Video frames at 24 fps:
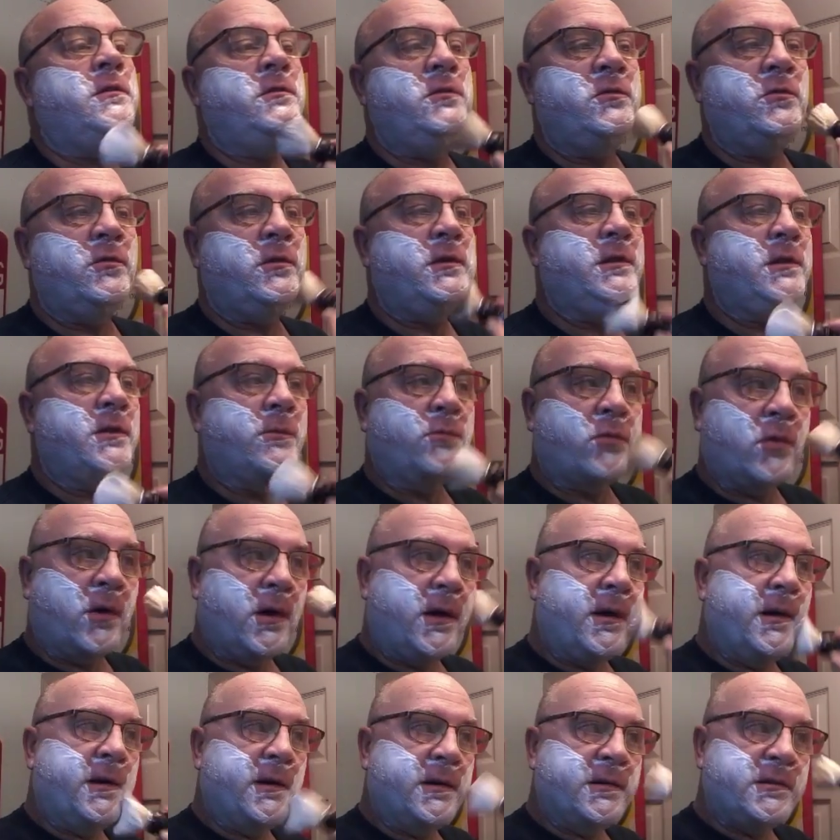enjoying the
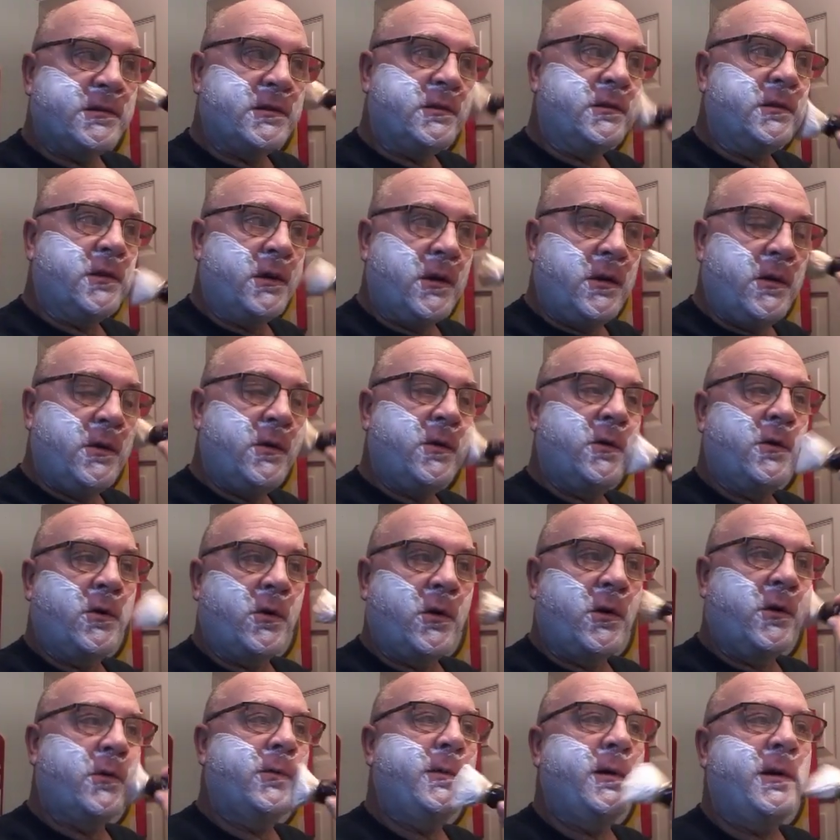products and
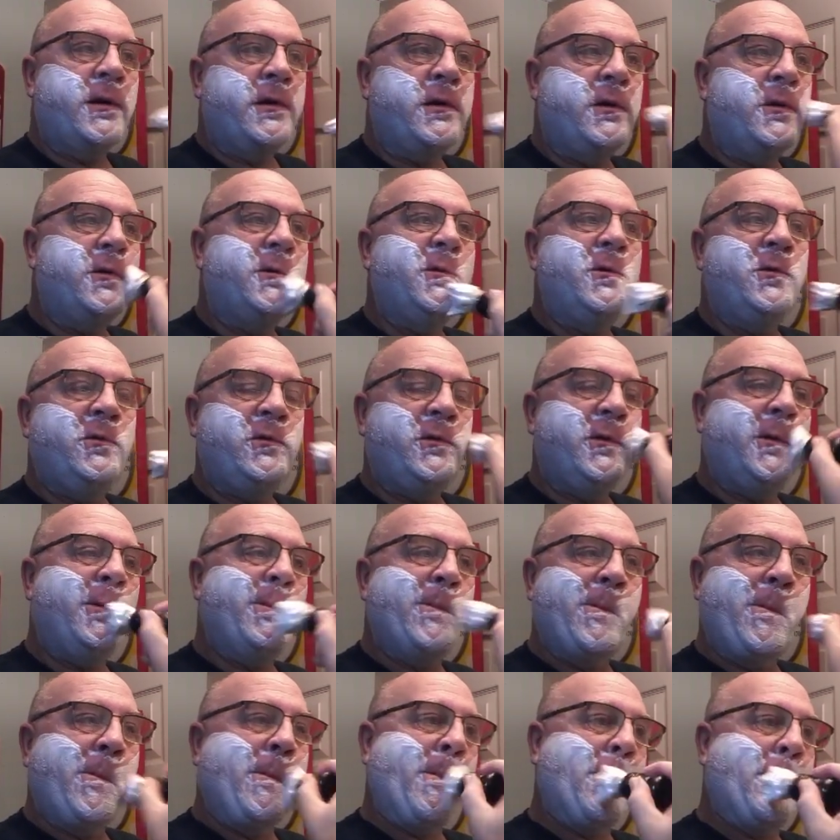hardware you're
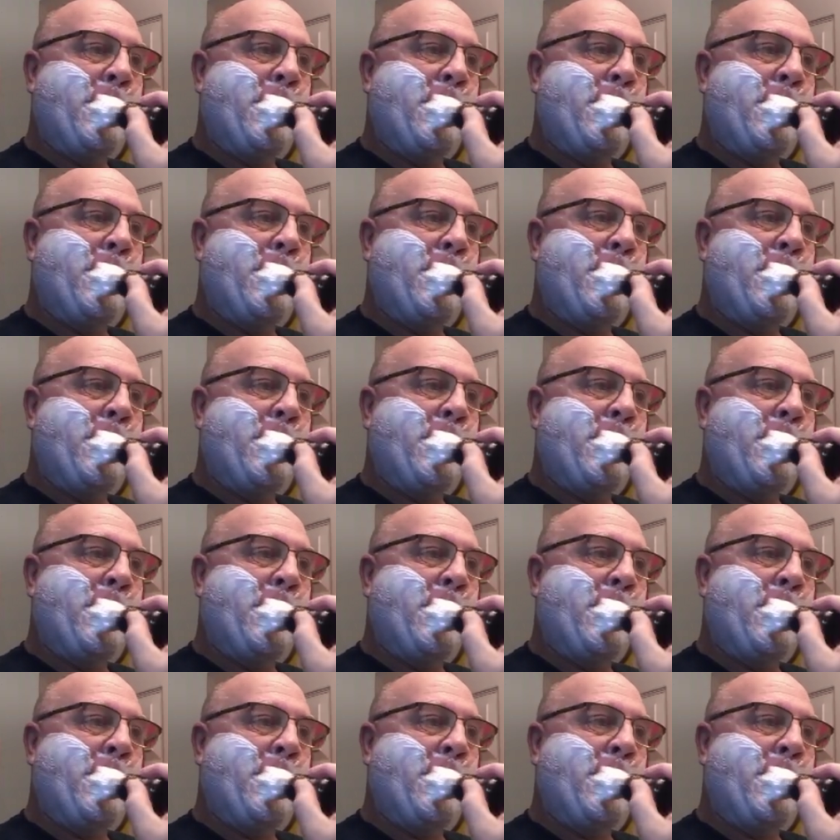using.